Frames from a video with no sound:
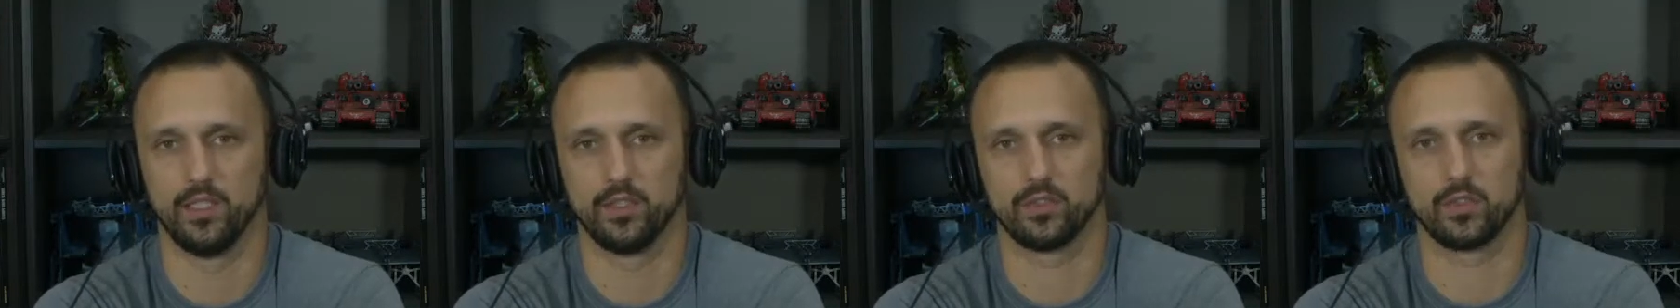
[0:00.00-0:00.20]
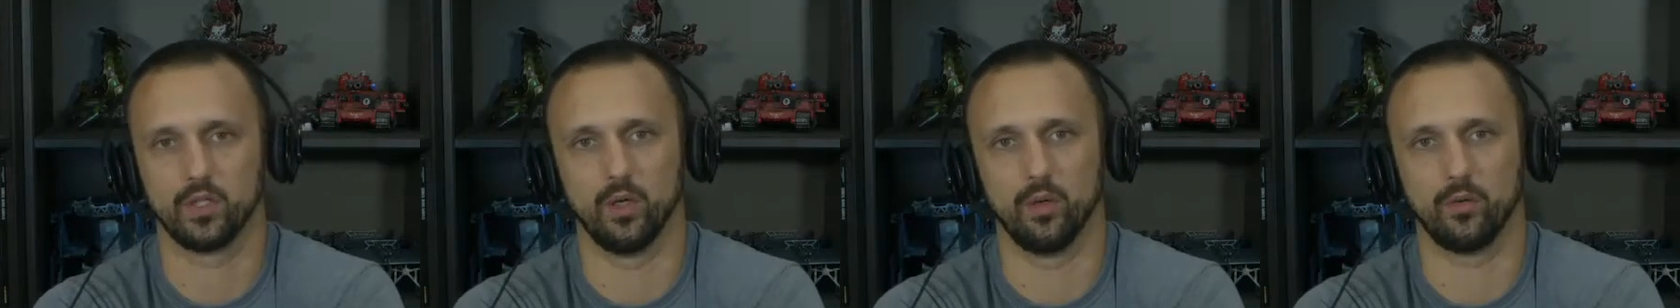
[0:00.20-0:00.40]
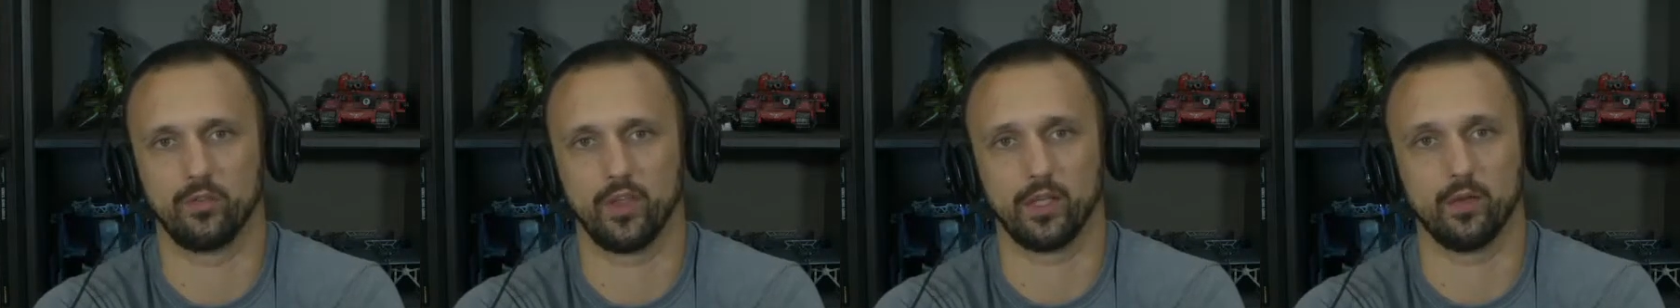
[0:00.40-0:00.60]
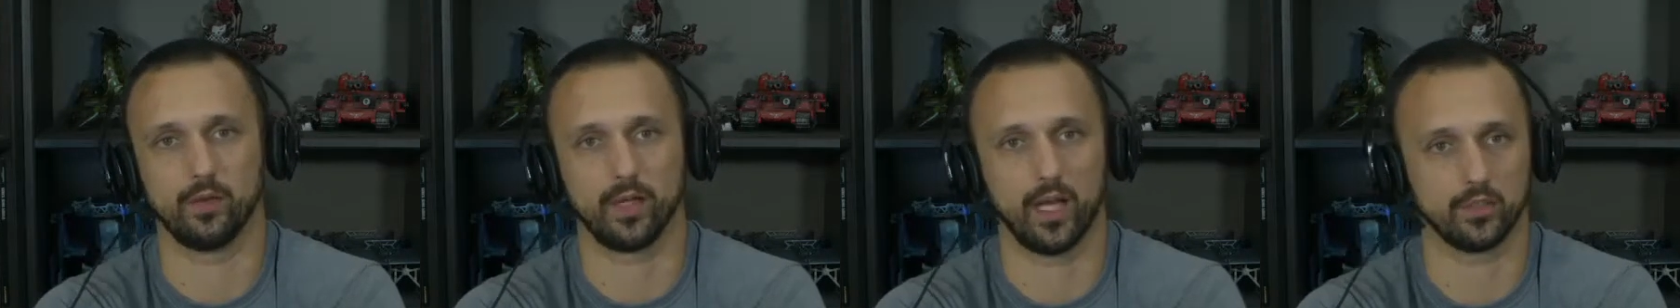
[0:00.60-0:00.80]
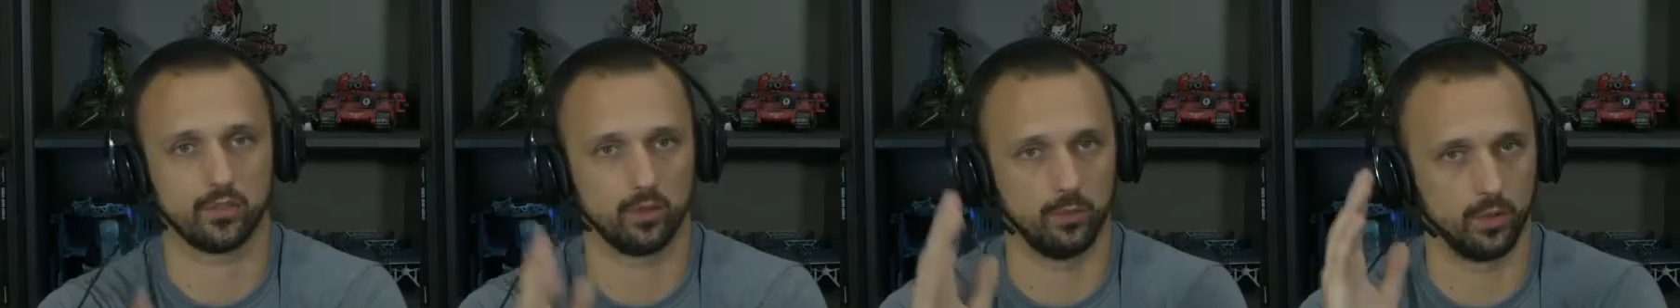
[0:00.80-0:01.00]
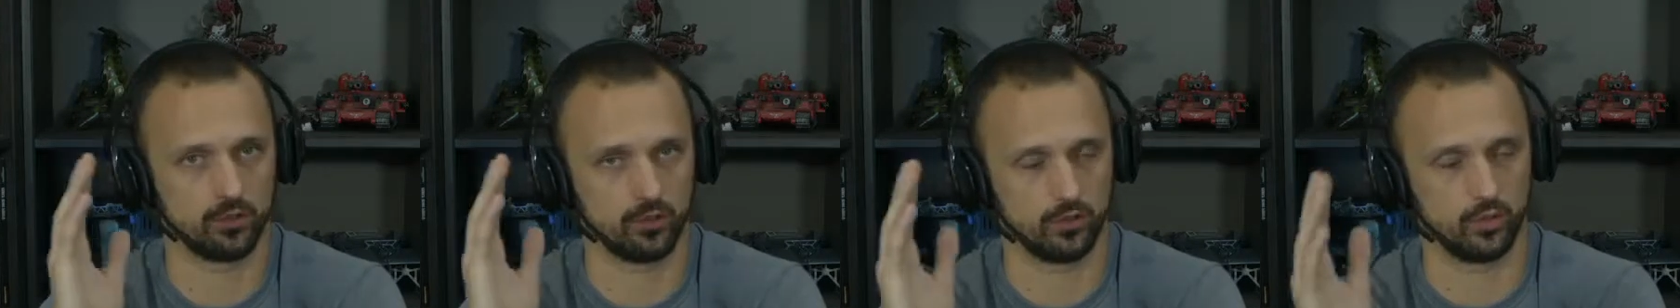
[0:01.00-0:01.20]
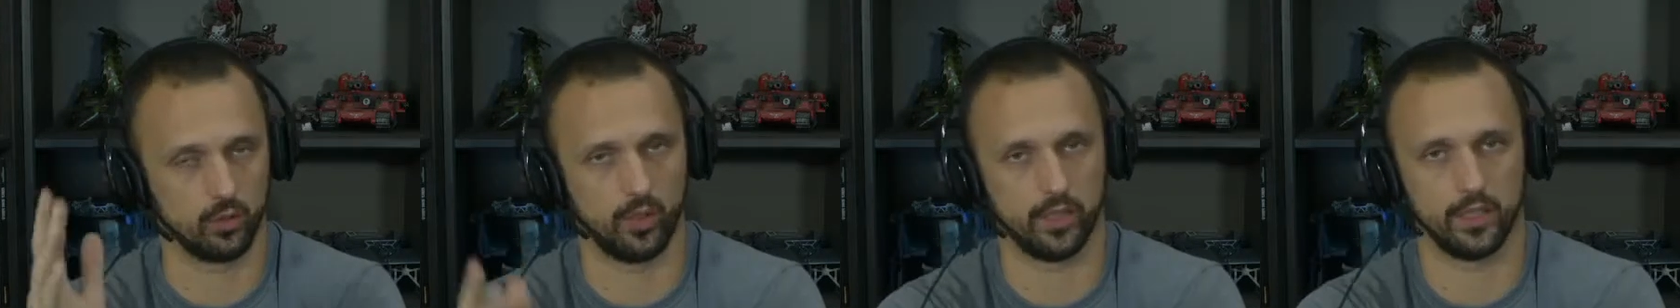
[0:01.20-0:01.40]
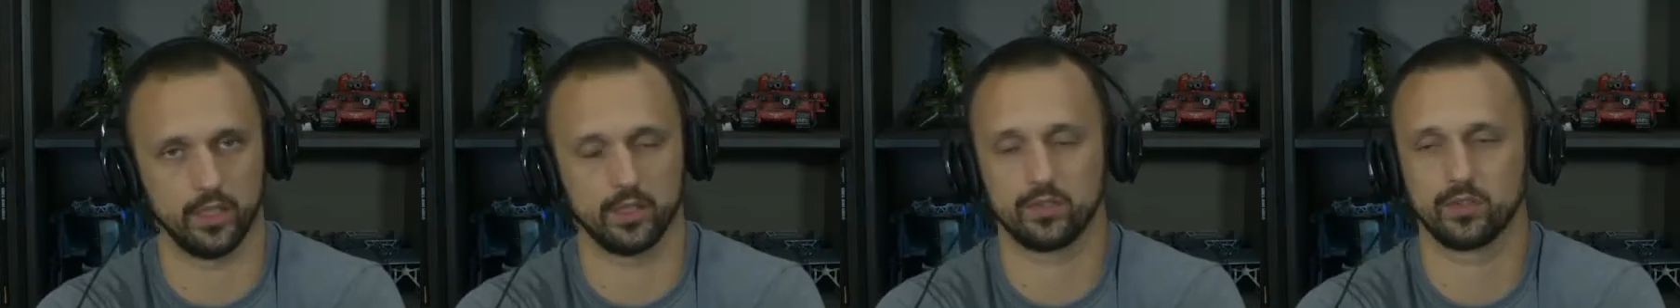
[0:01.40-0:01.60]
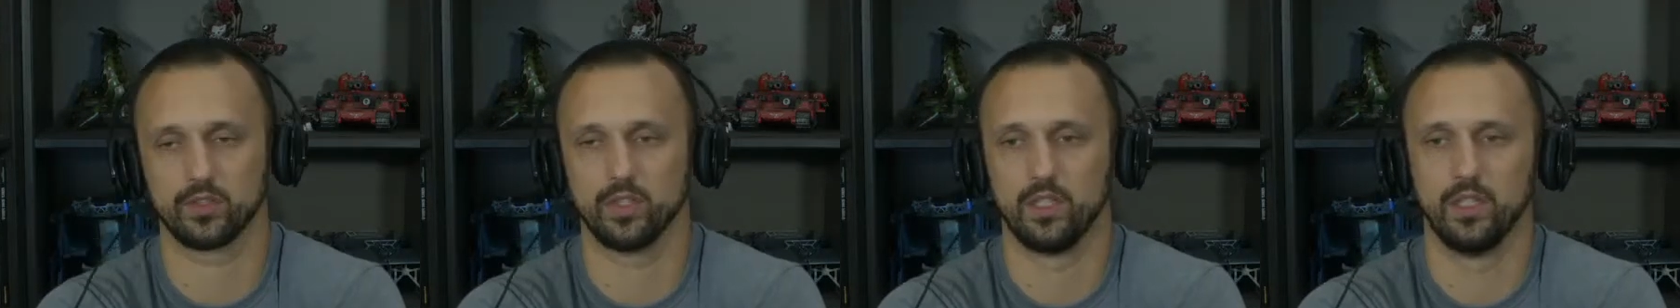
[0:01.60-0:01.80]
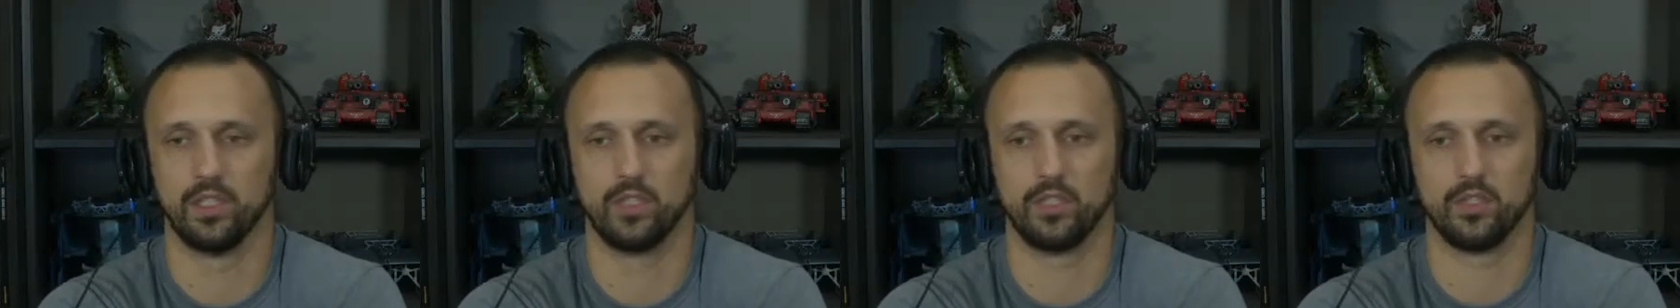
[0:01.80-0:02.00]
So thank you guys so much for joining us,
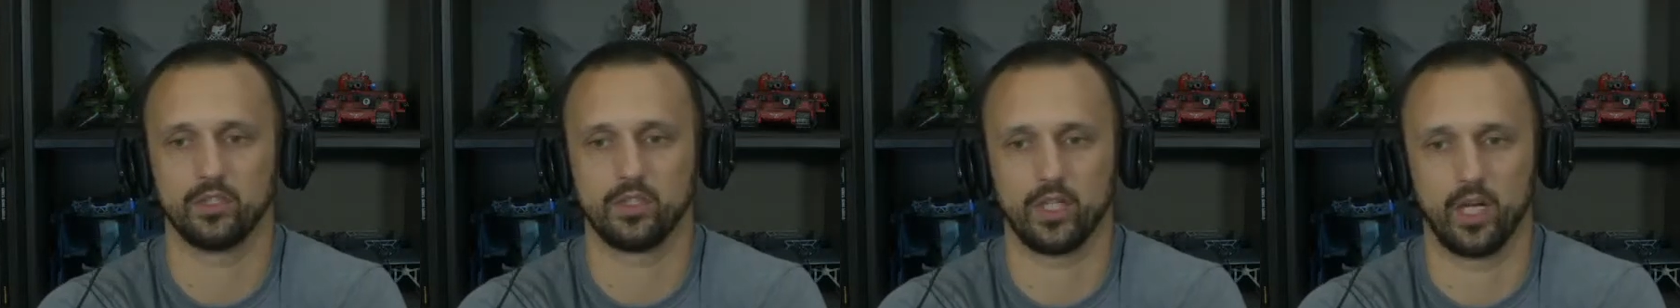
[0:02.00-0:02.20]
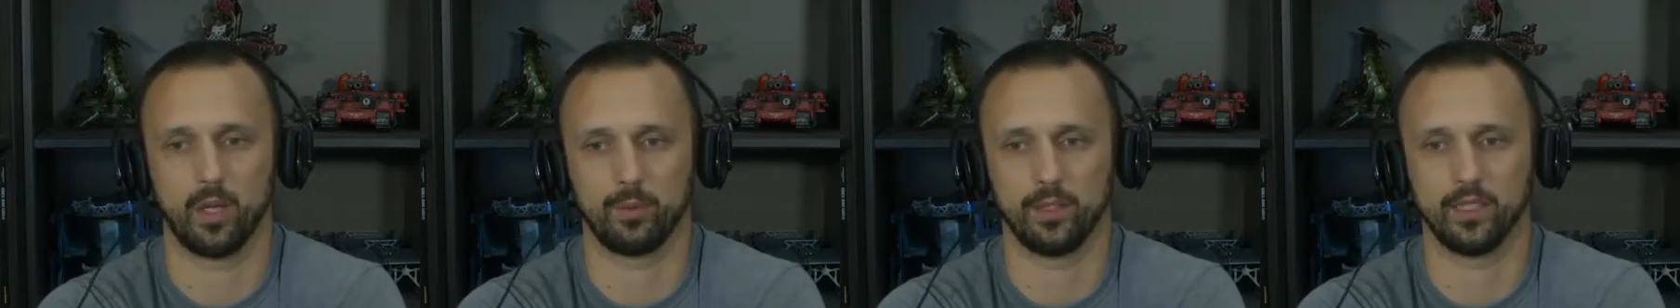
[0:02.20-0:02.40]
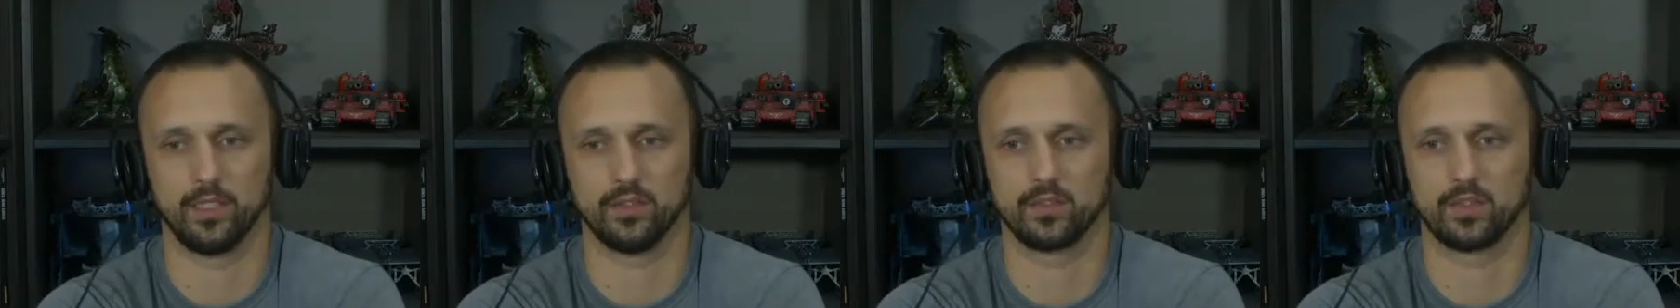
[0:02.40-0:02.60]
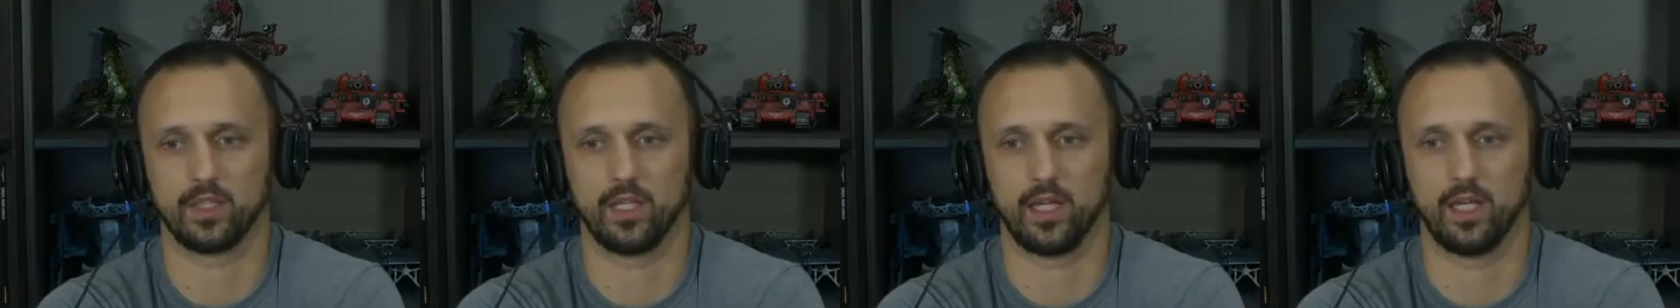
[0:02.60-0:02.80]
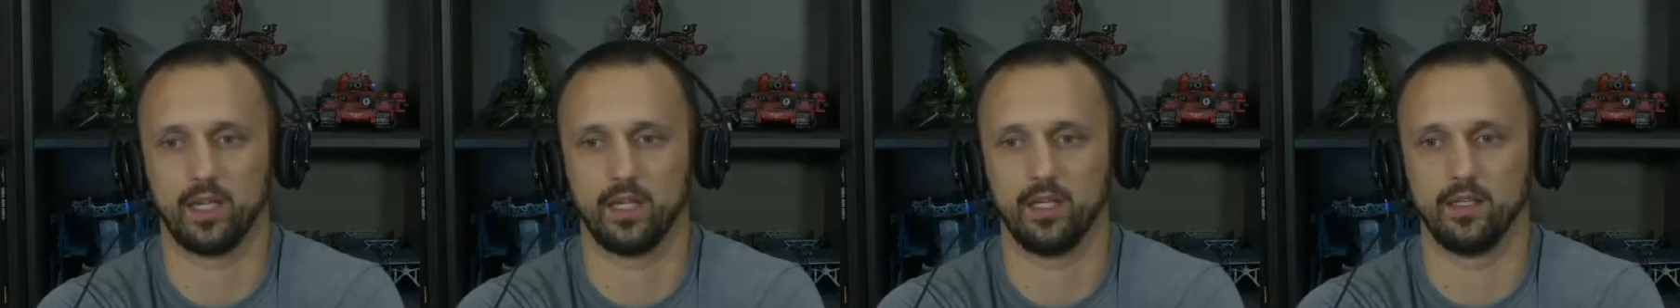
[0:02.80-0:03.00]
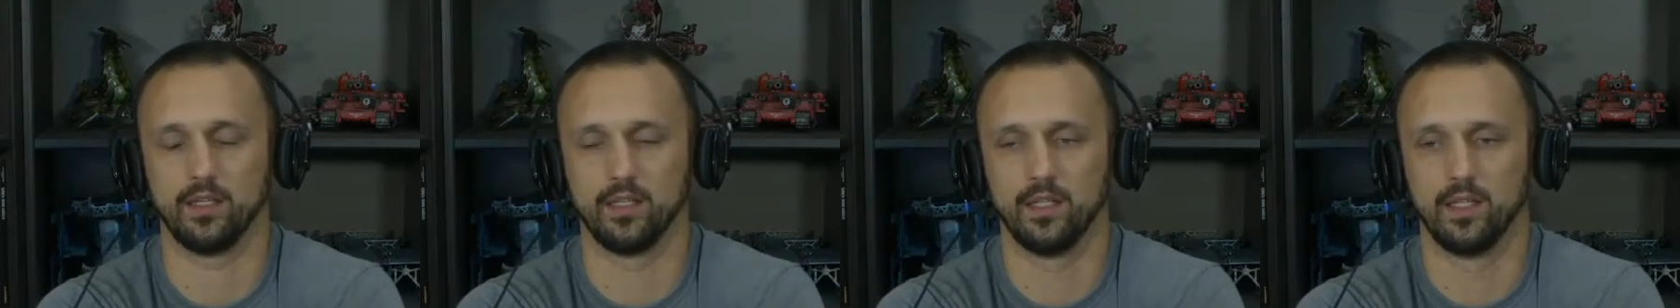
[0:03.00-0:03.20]
your champions, and